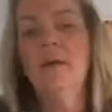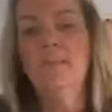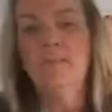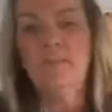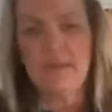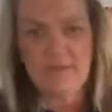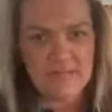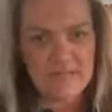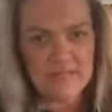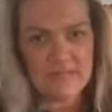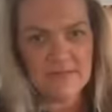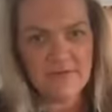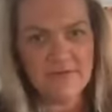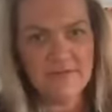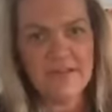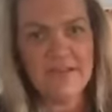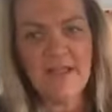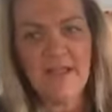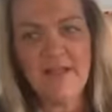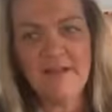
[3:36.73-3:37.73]
But I
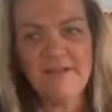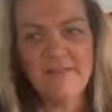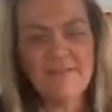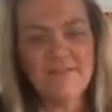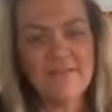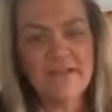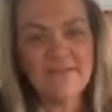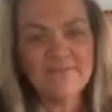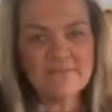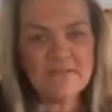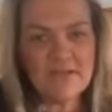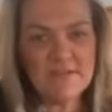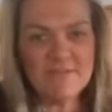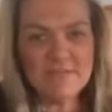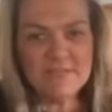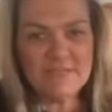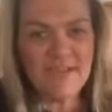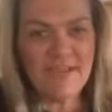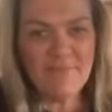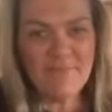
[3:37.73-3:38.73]
don't even have time
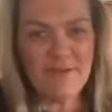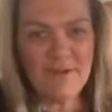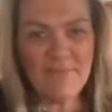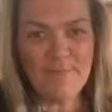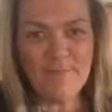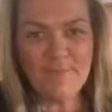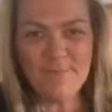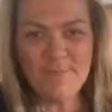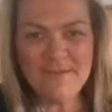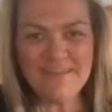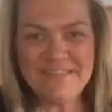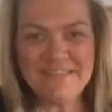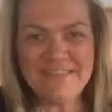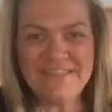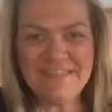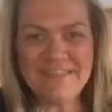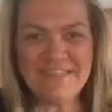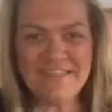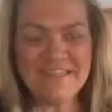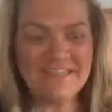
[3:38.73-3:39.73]
to type it up and print
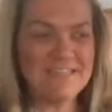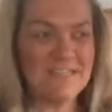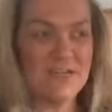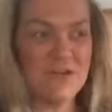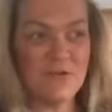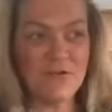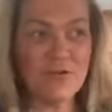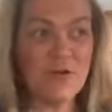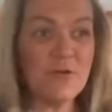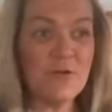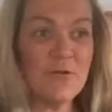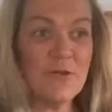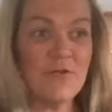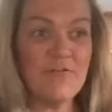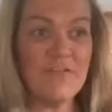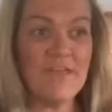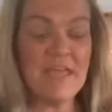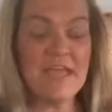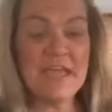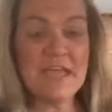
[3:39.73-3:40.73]
it because I don't know it
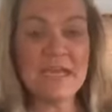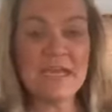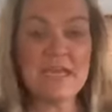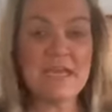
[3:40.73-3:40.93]
offhand.